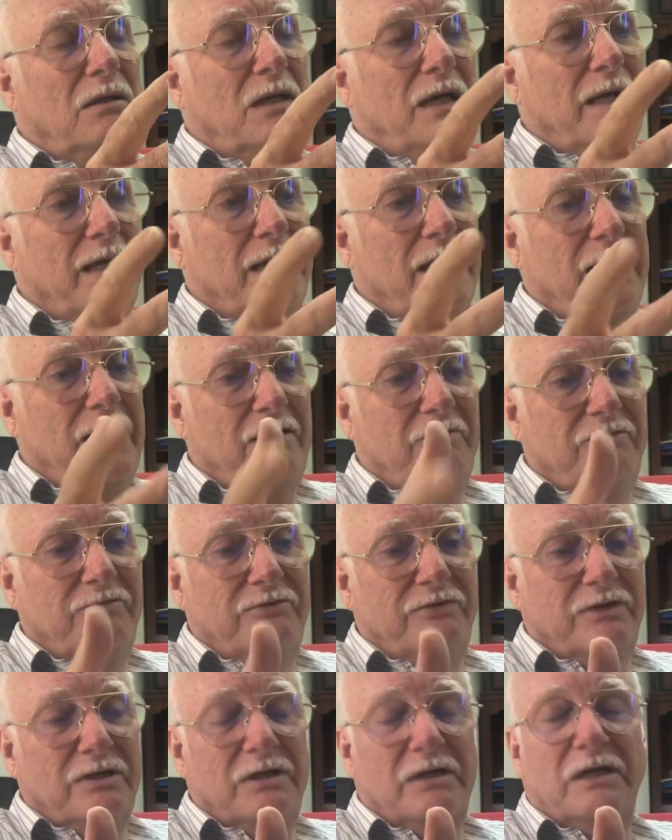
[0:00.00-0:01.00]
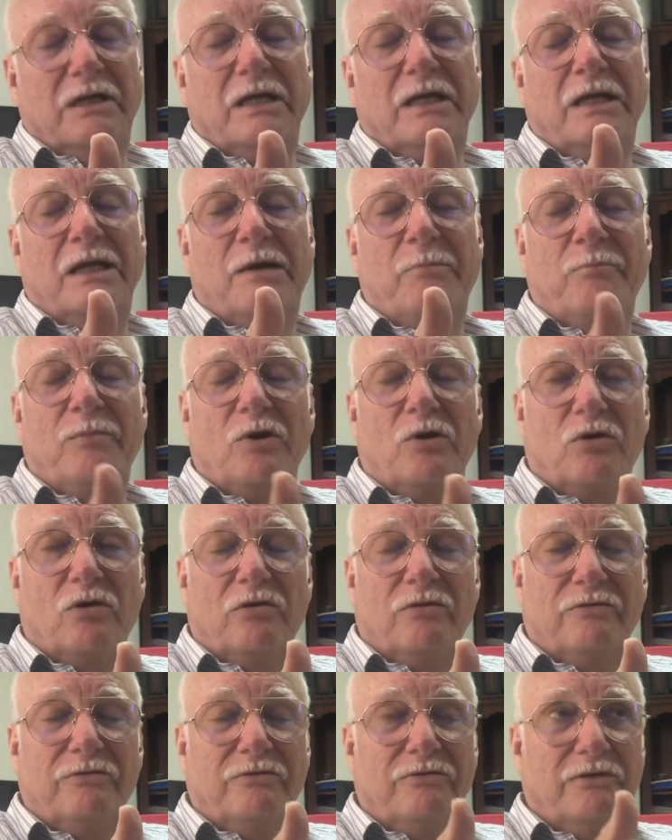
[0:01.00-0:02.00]
I have a number
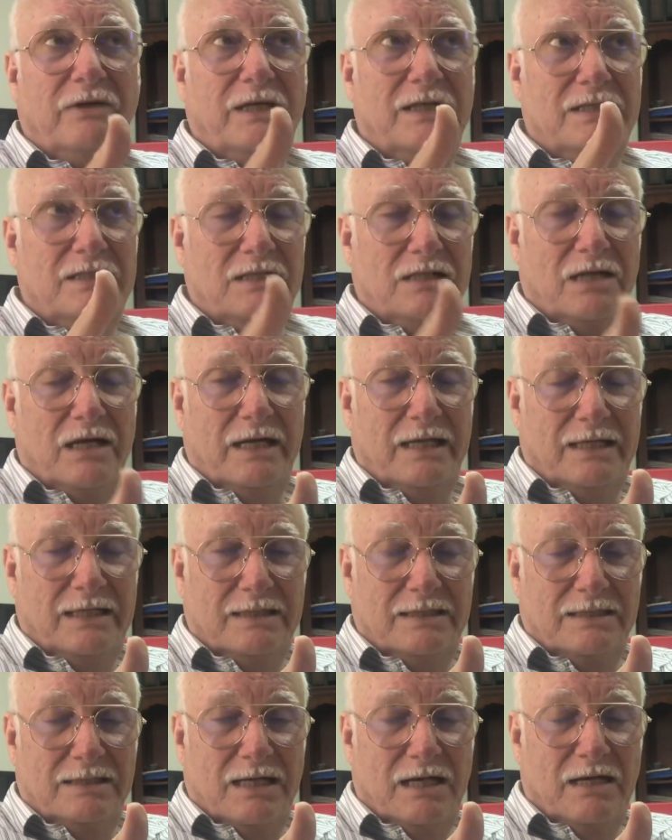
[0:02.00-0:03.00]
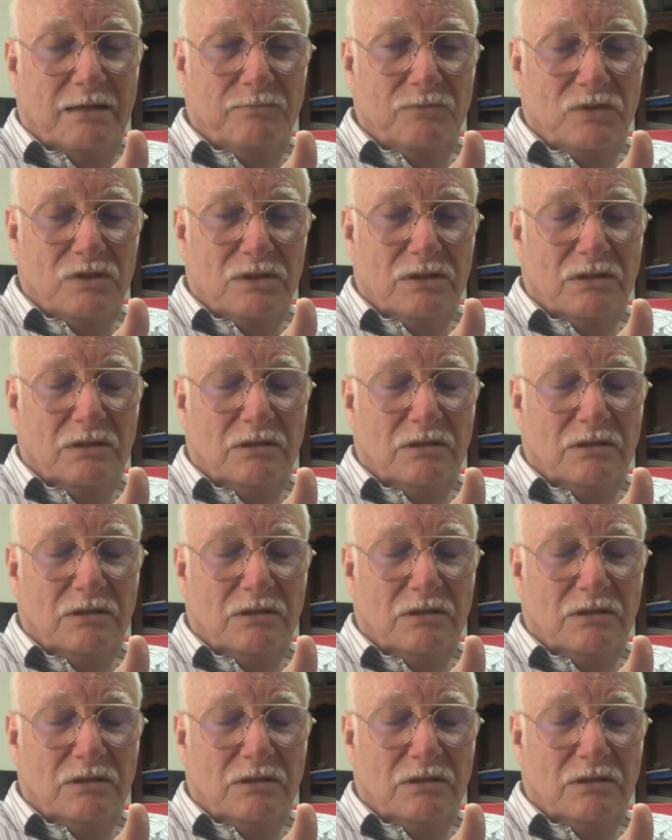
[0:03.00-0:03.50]
of ACI exams,